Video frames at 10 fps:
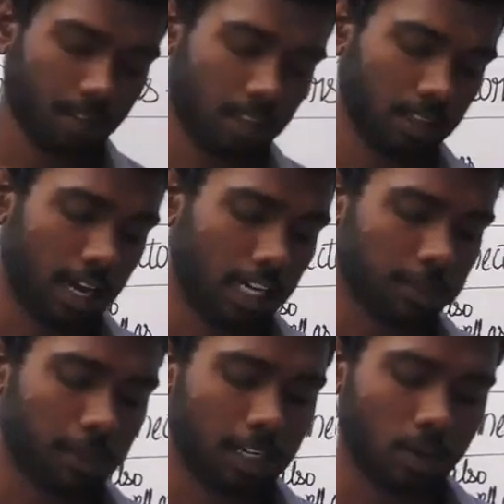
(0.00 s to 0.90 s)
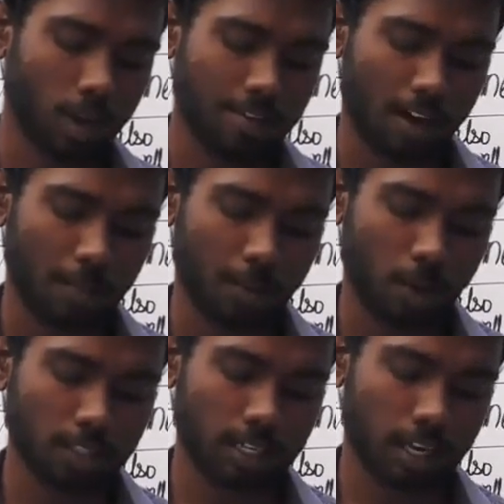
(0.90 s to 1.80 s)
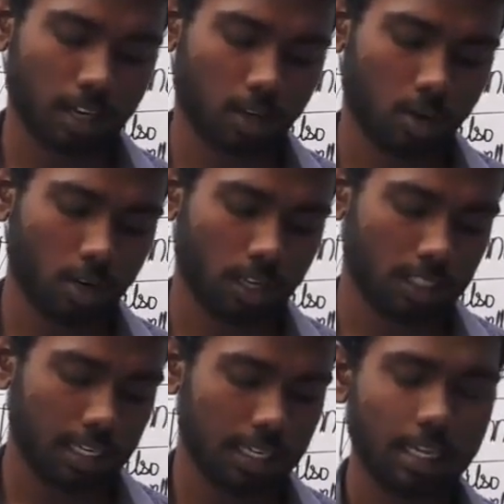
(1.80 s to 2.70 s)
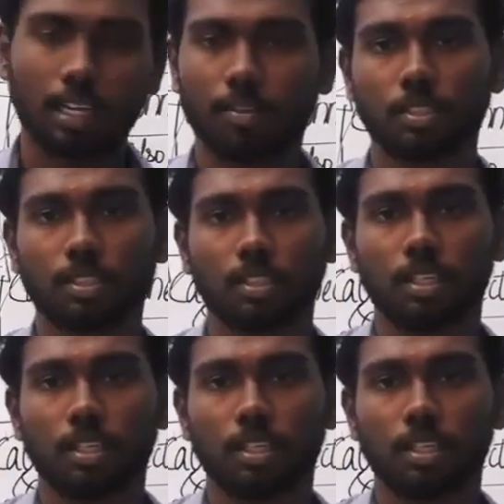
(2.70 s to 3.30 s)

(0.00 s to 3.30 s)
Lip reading: The husband and wife approached a court seeking divorce.